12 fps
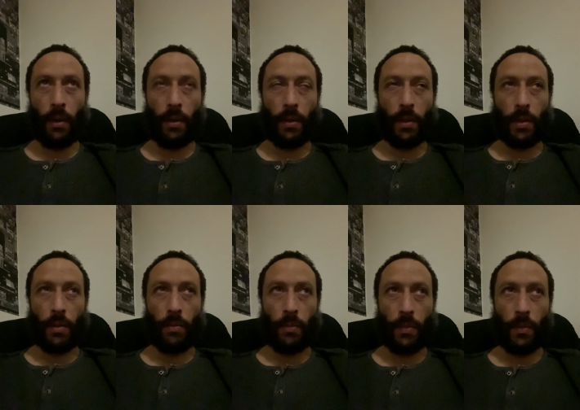
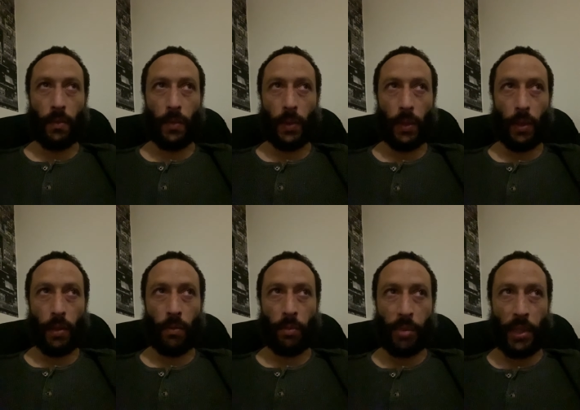um, it
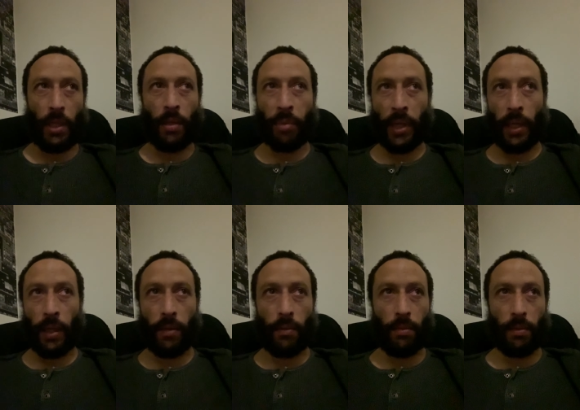would be eaten by
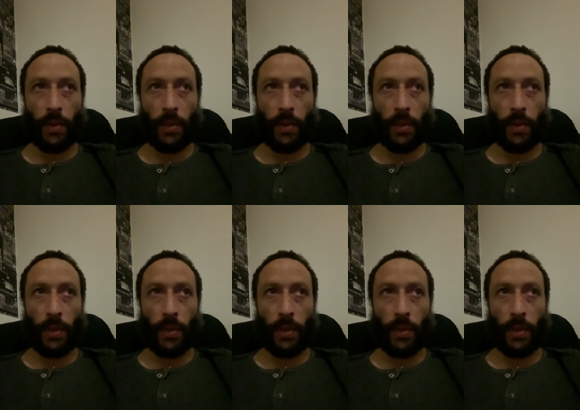like